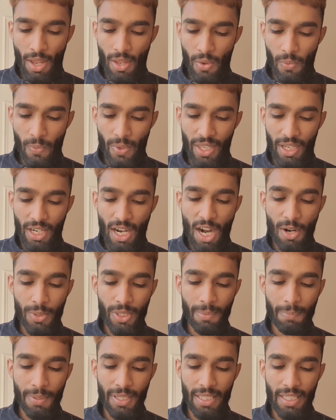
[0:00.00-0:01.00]
when the car
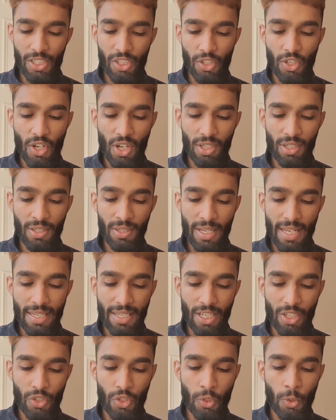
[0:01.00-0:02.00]
was completely stock,
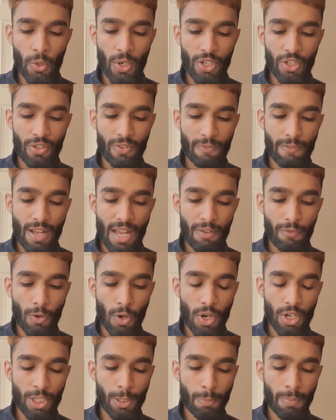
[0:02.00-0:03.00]
it done 205
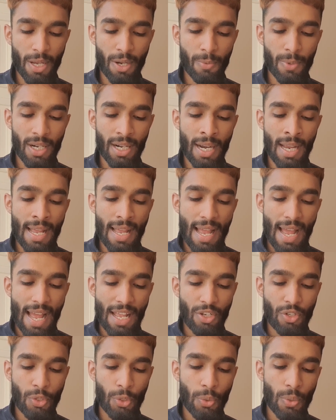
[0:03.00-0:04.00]
horsepower
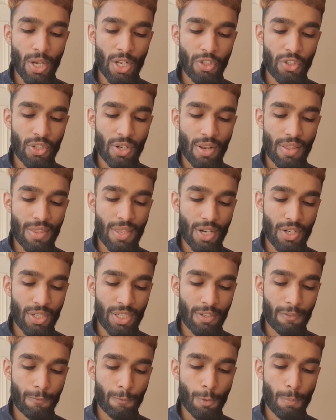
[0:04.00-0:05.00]
and
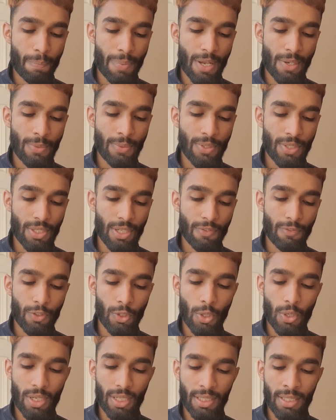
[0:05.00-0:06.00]
230 foot-pounds
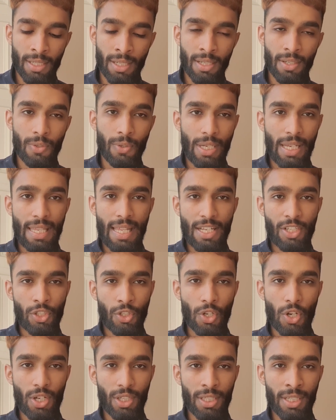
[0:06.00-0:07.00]
of torque. Okay, that's
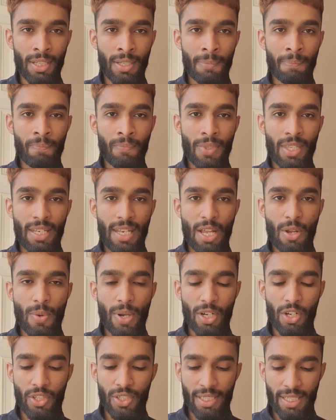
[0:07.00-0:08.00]
stock.
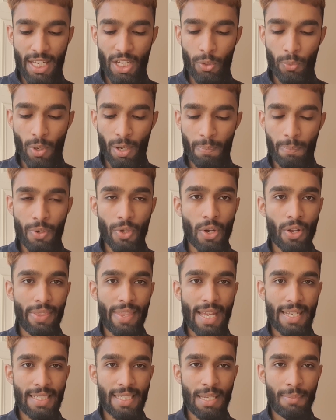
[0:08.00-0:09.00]
Now I got stage 1 put
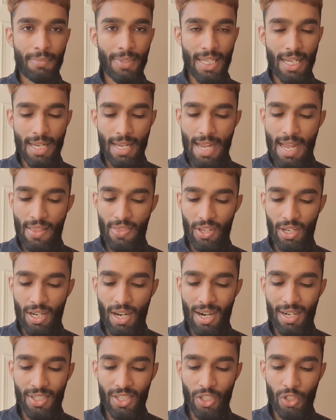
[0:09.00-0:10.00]
on that same day and the
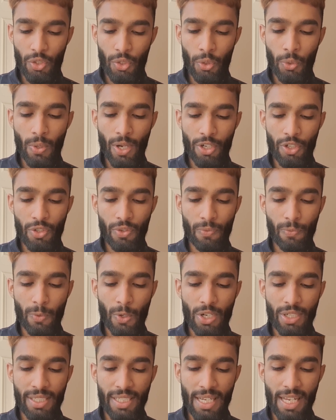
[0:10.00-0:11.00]
car done
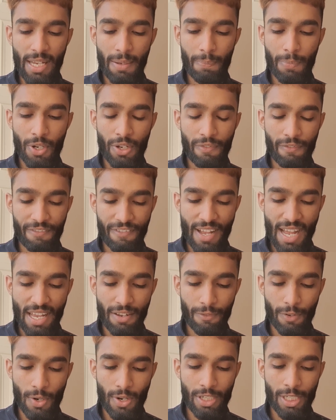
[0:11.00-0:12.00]

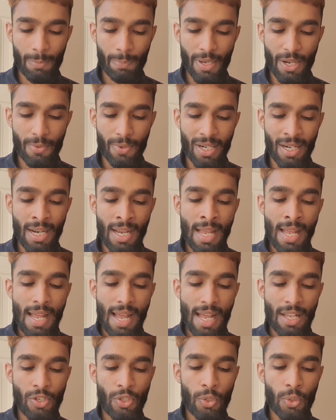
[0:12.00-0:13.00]
248.5 horsepower
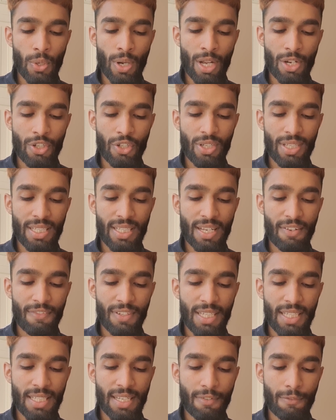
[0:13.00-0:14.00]
and
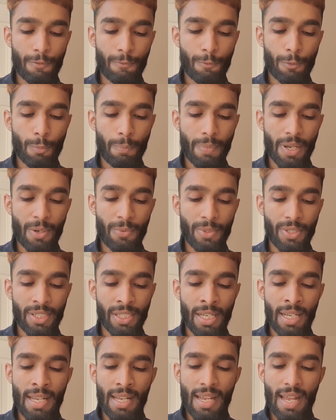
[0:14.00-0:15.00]
277
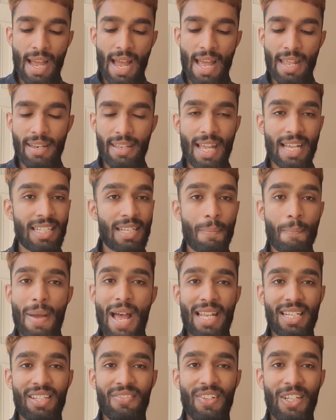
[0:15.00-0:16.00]
foot-pounds. And that's a
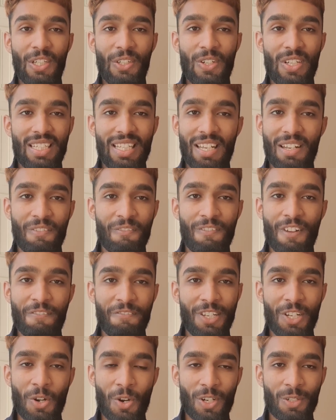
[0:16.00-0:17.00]
massive increase, like
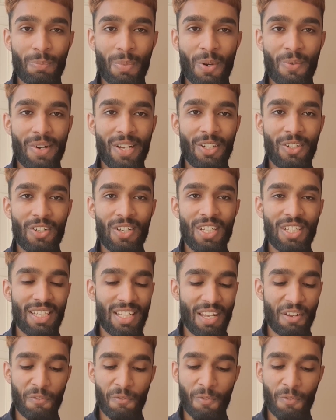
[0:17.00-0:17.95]
50 horsepower increase, like